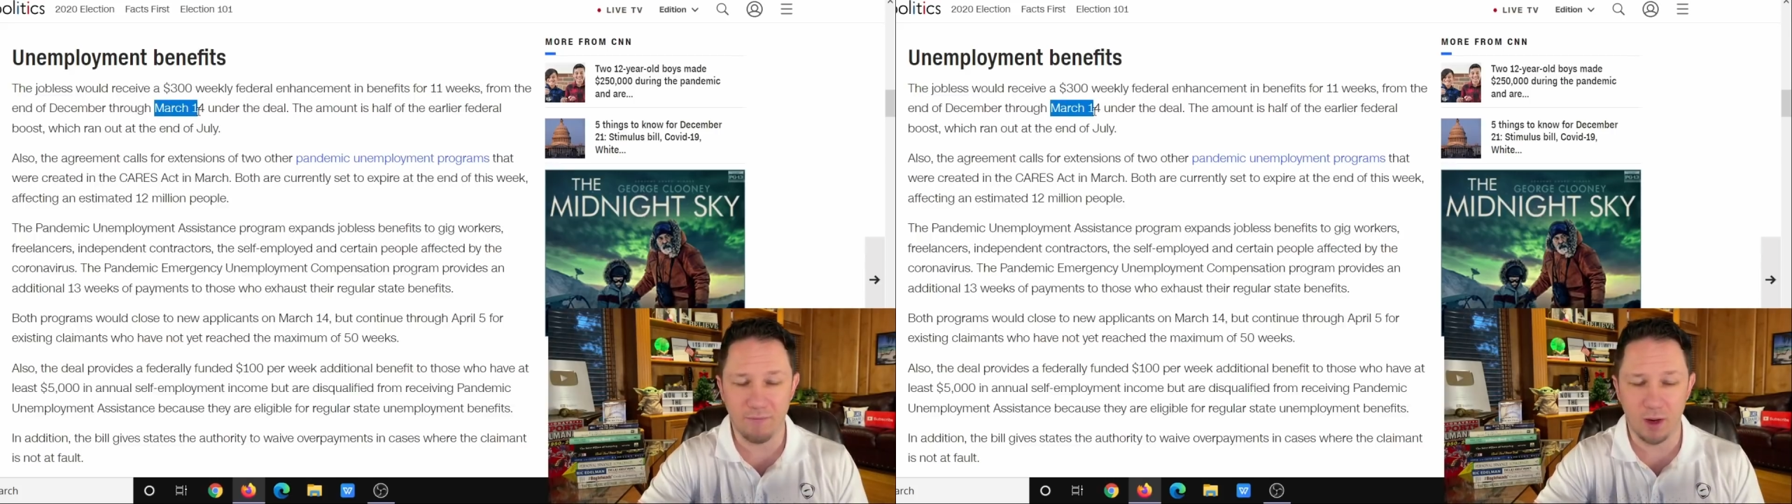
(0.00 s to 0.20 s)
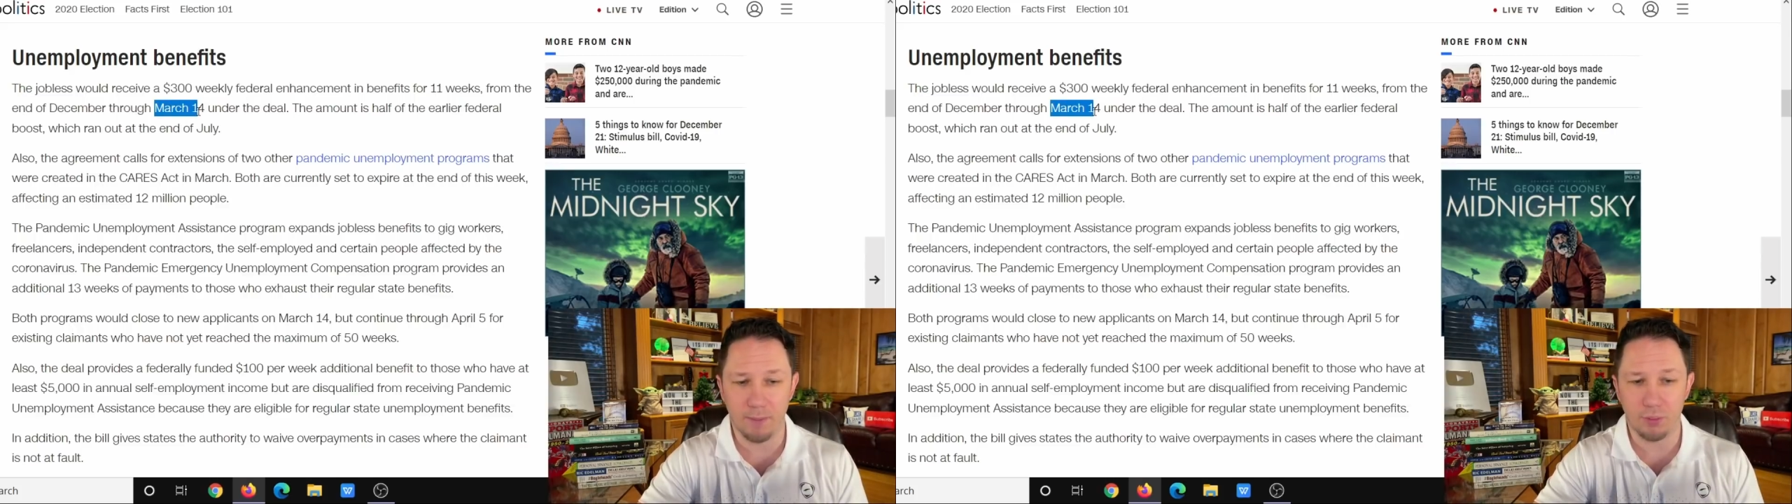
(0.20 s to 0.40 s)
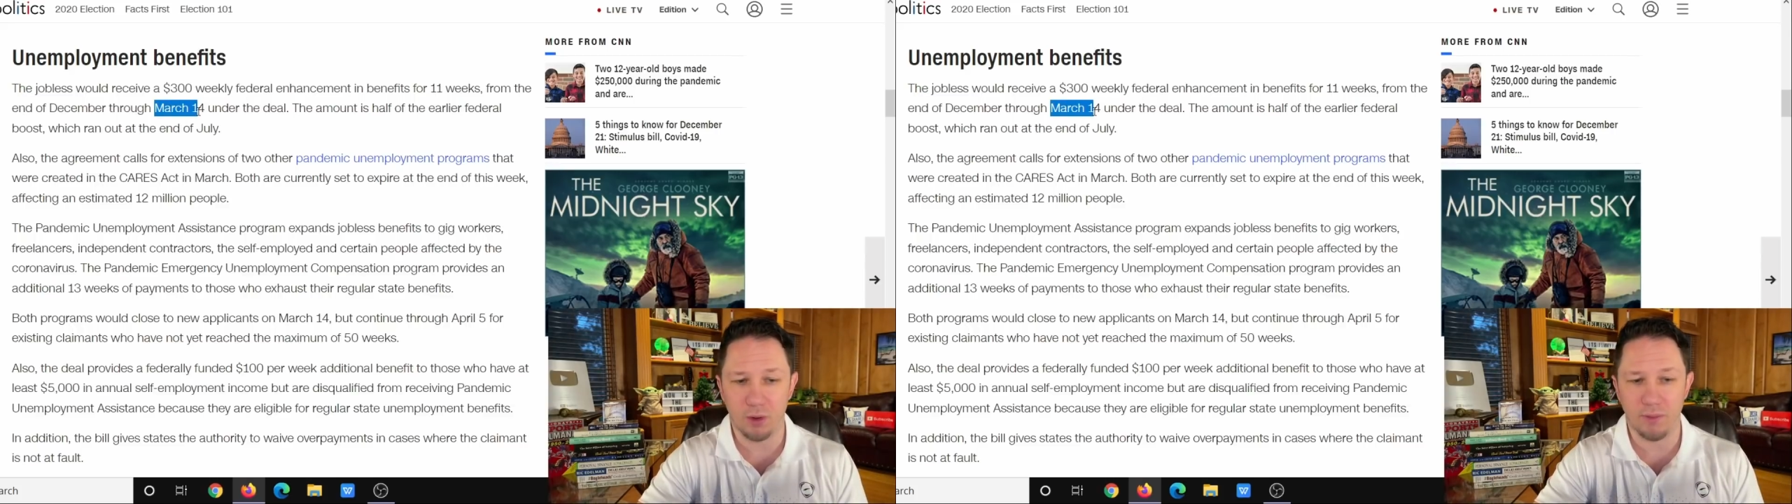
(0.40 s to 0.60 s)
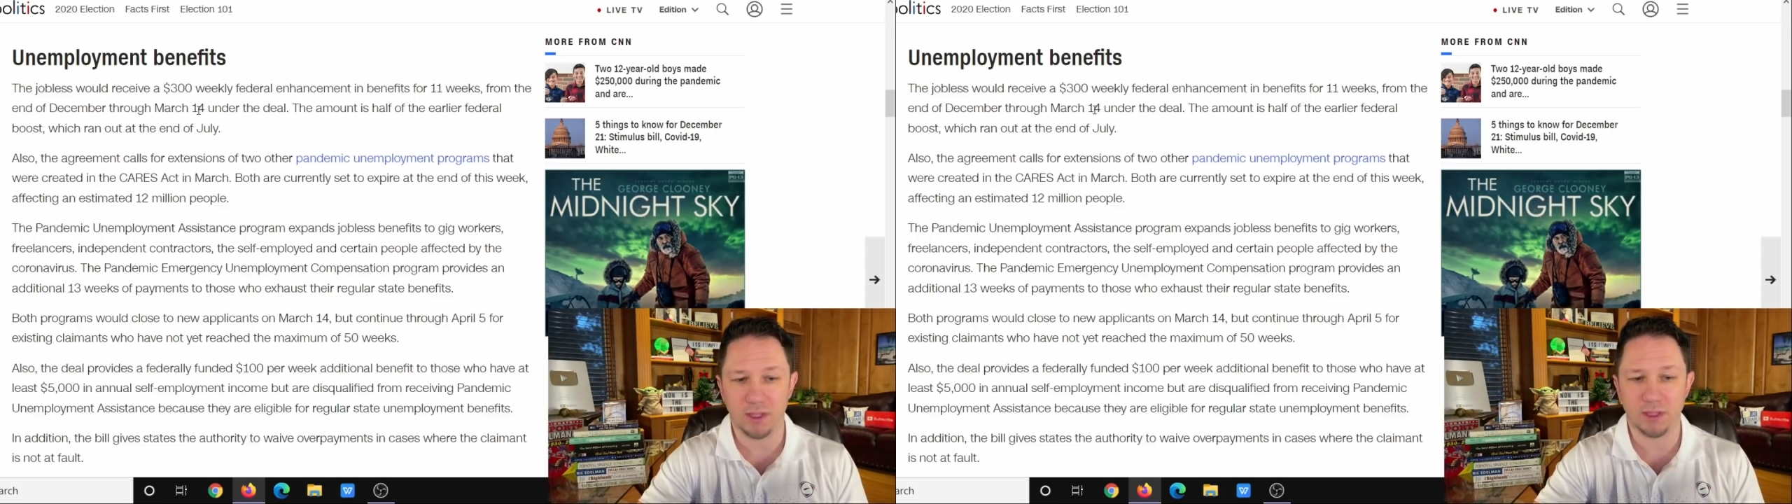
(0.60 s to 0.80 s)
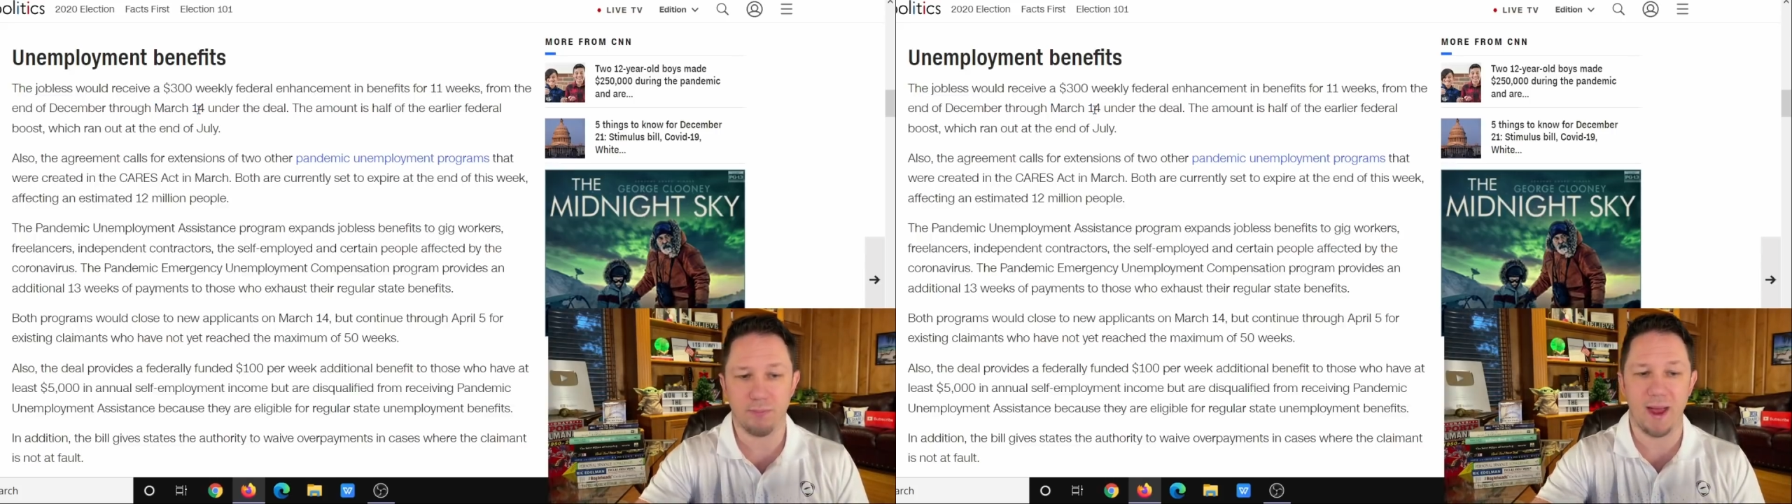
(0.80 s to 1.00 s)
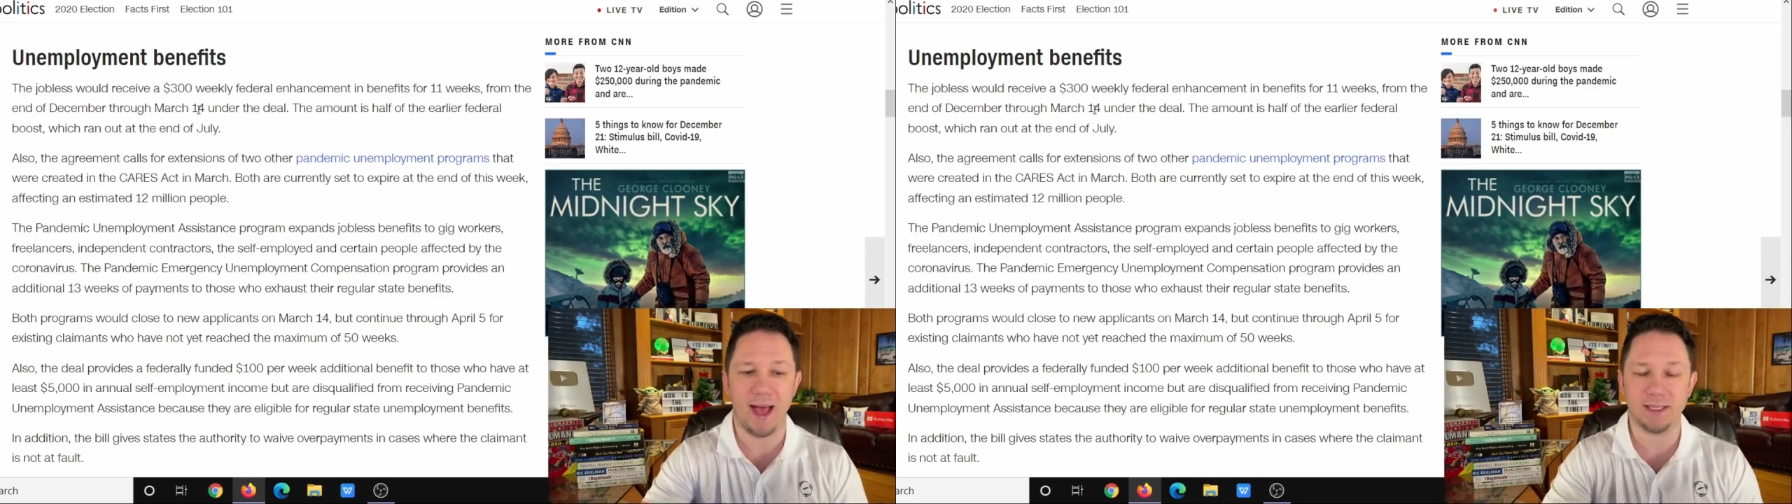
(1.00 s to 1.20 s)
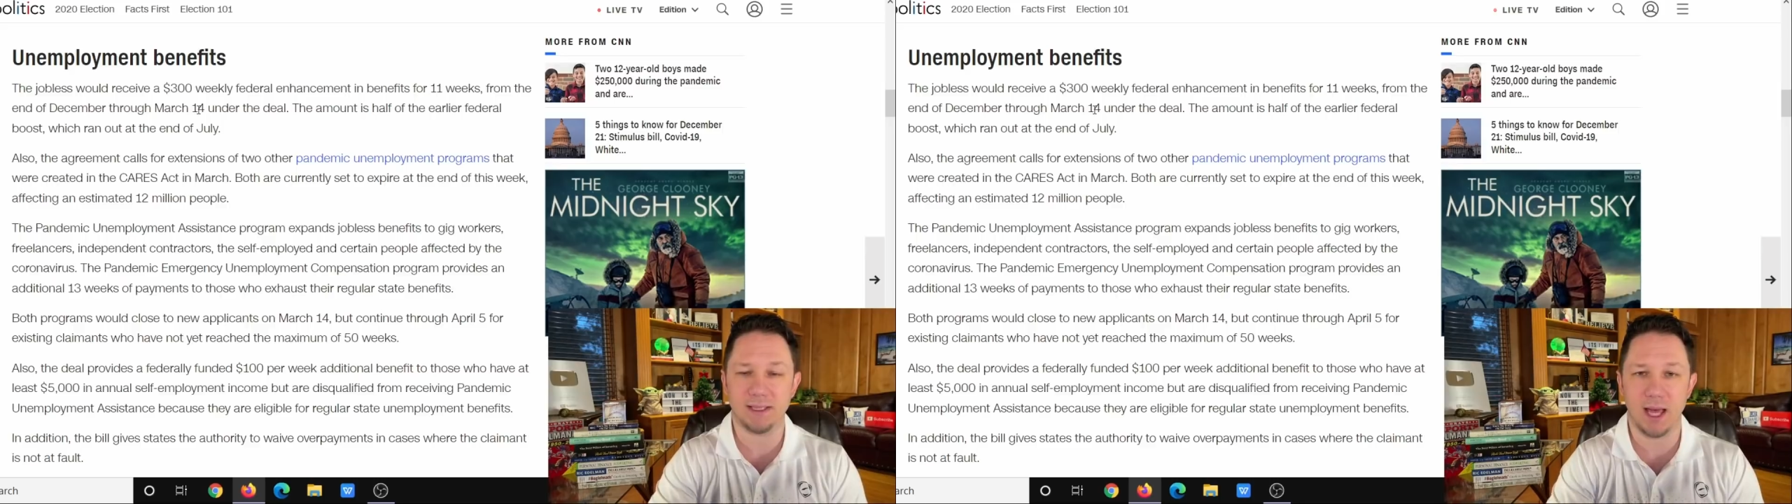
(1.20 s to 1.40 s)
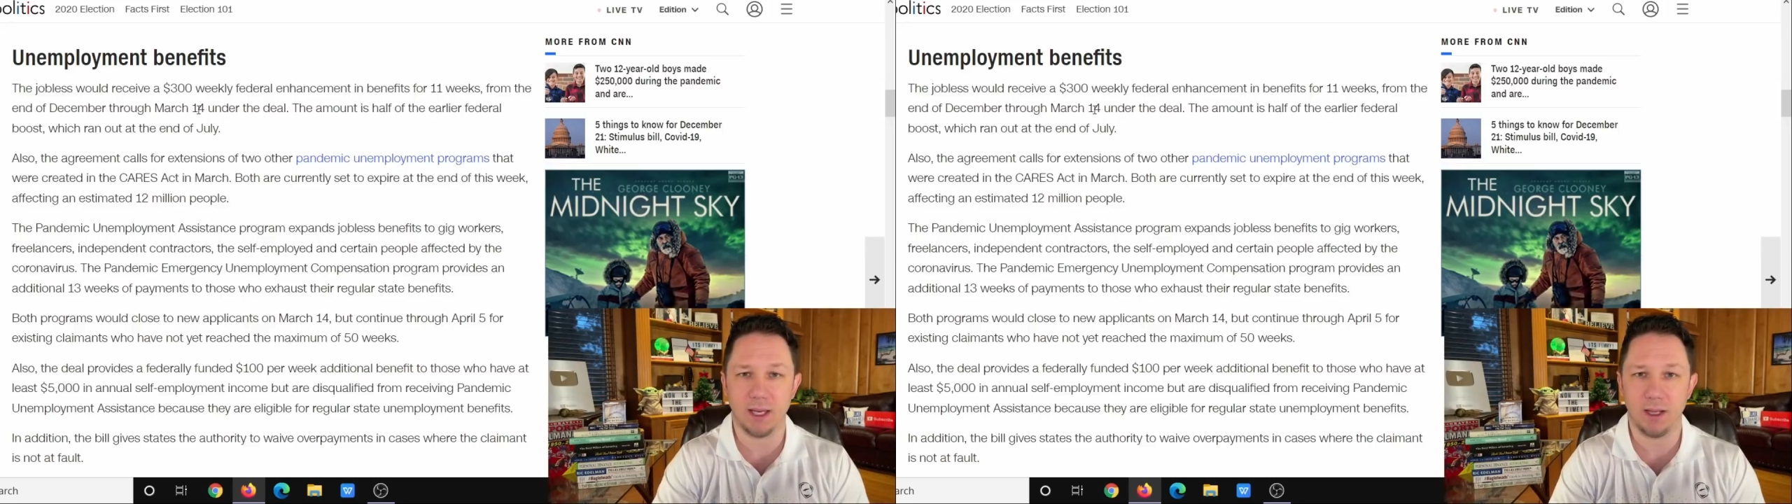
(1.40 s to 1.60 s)
unemployments past
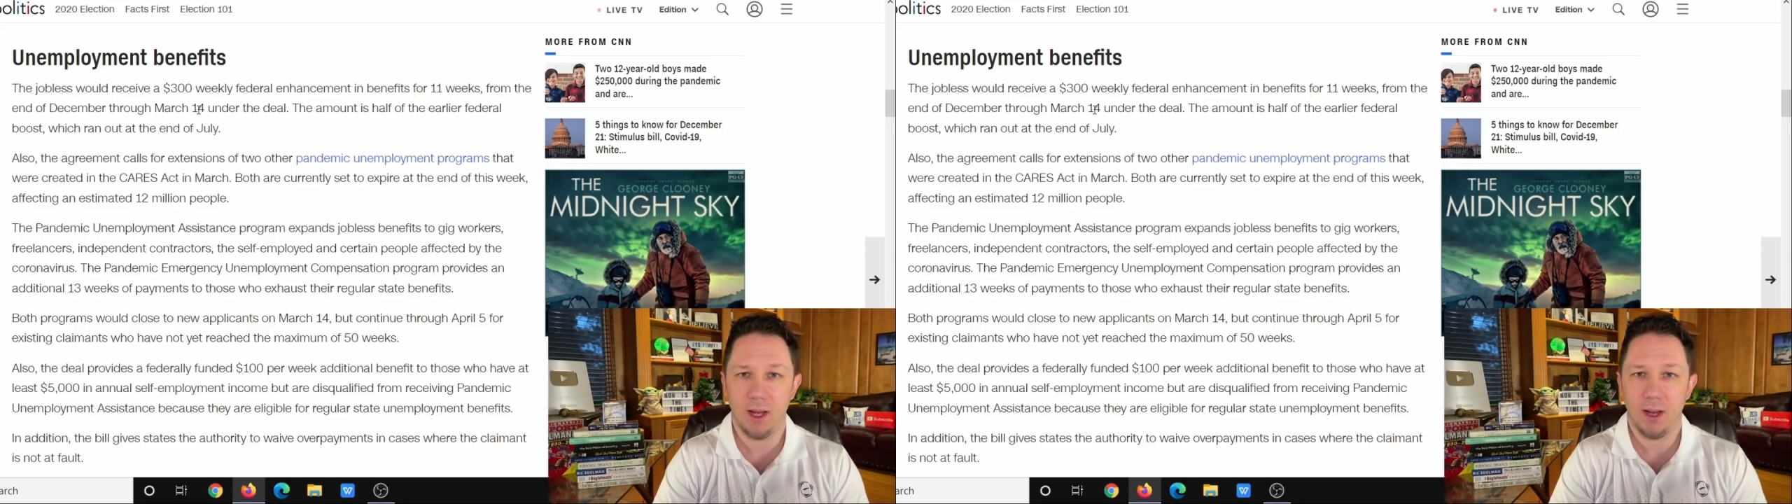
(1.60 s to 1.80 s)
then,